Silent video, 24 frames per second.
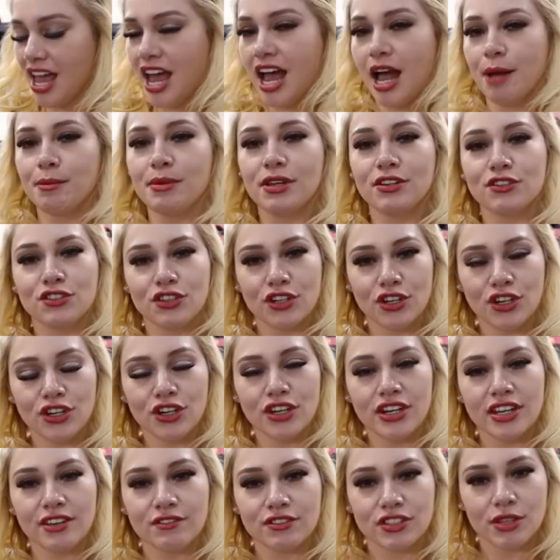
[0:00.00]
I'm not
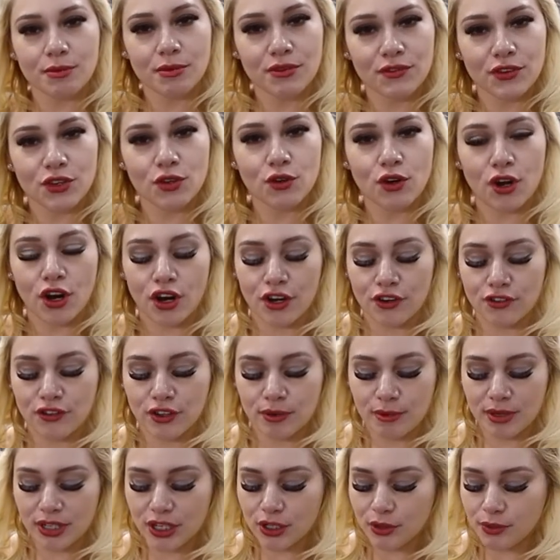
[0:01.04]
sure if some of you are
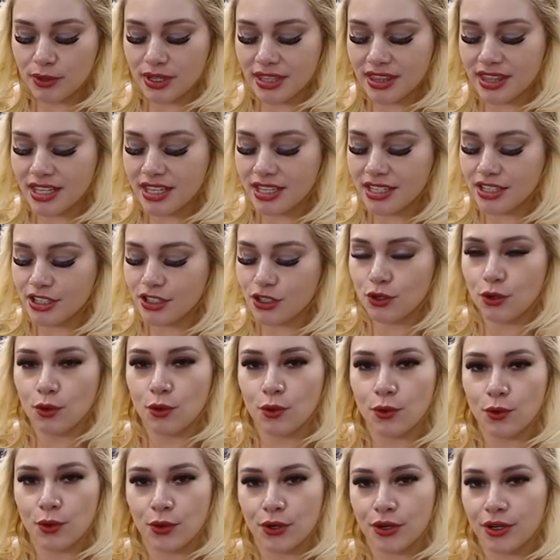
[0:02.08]
familiar with this
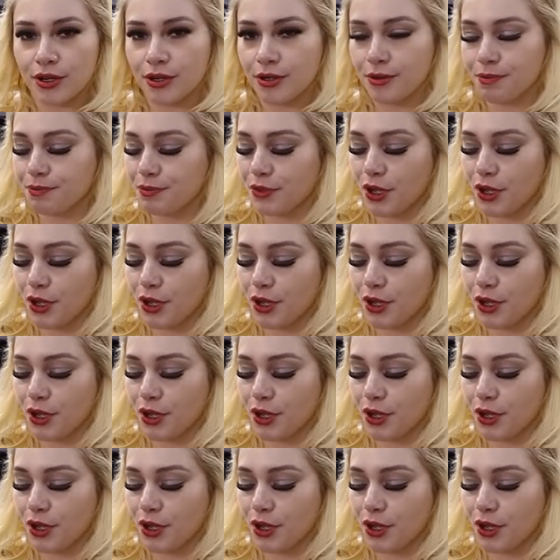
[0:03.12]
or